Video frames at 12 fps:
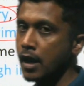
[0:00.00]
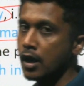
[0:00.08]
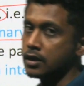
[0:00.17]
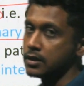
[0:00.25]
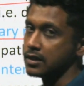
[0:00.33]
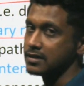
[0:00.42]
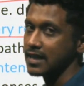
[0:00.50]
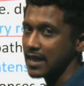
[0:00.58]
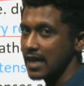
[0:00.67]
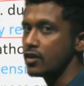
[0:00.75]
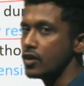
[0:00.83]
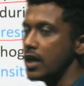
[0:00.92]
In the
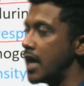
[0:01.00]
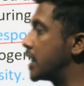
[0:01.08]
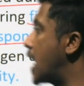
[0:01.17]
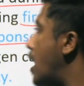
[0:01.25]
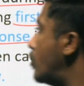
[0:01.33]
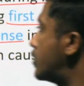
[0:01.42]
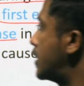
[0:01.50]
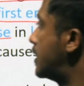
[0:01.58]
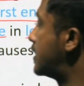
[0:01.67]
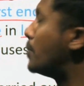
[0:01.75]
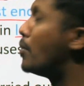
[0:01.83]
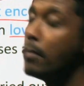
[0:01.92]
secondary encounter,
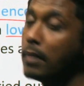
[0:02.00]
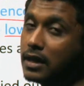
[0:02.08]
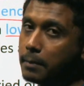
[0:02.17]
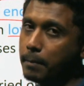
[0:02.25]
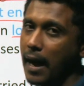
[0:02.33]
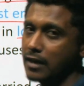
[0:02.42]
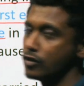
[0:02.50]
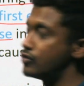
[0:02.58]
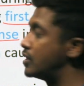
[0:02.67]
the moment the pathogen